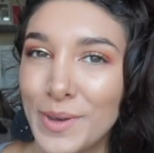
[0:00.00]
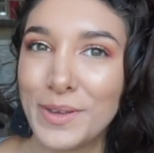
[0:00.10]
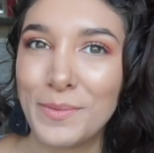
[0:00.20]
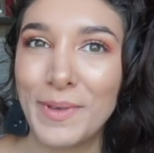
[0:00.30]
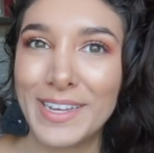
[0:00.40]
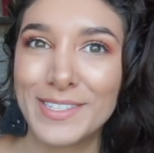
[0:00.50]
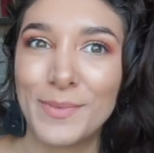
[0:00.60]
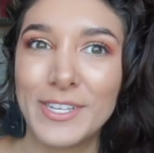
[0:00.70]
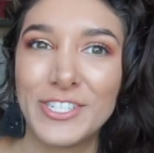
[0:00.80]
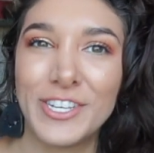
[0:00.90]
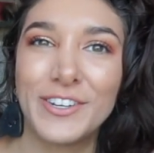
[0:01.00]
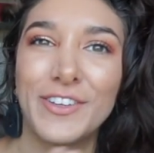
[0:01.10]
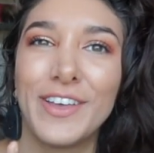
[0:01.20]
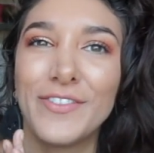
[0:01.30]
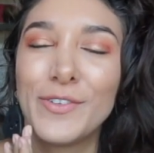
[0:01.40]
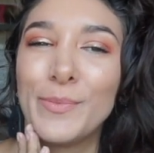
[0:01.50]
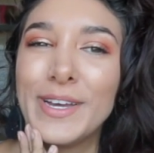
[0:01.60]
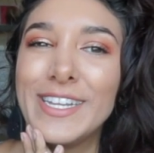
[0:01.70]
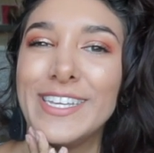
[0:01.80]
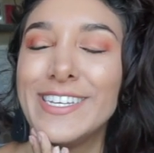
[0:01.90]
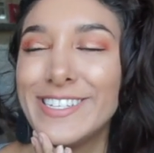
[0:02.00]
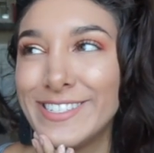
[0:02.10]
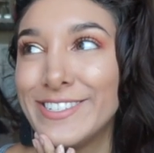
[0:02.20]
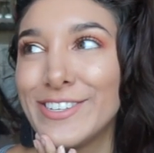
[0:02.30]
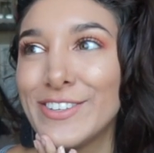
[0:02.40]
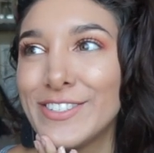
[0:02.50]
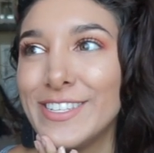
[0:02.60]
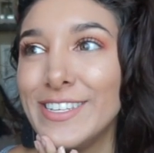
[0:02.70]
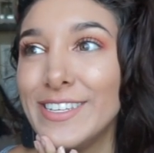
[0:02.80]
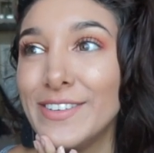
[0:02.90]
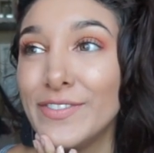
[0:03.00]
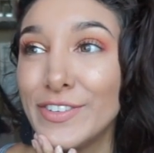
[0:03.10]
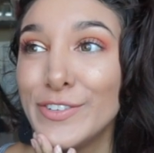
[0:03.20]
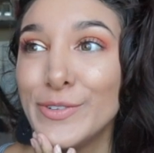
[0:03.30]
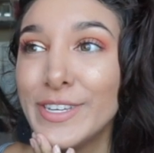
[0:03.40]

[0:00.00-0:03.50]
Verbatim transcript: welcome back to my channel everybody. It's Chelsea. If you're new